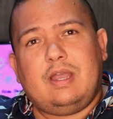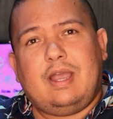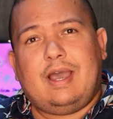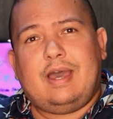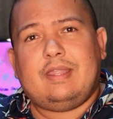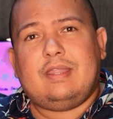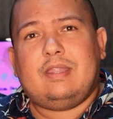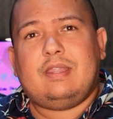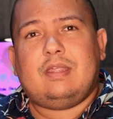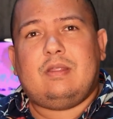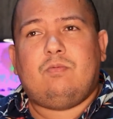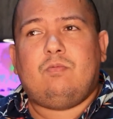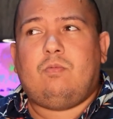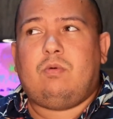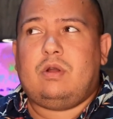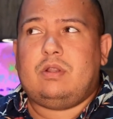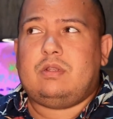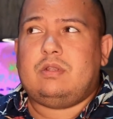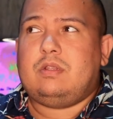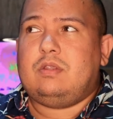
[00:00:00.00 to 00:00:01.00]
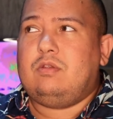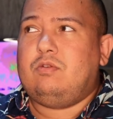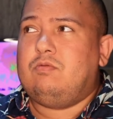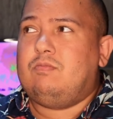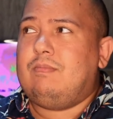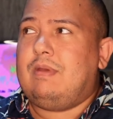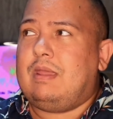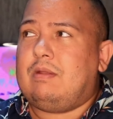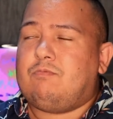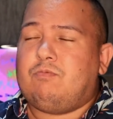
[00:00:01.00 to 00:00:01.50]
other than what you
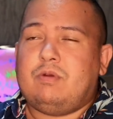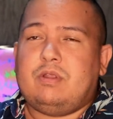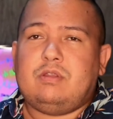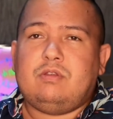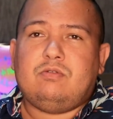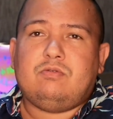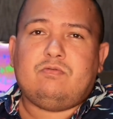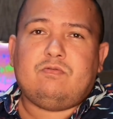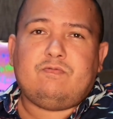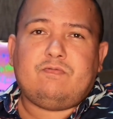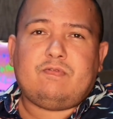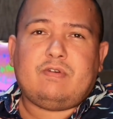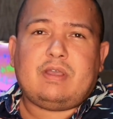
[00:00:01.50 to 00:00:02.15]
met when you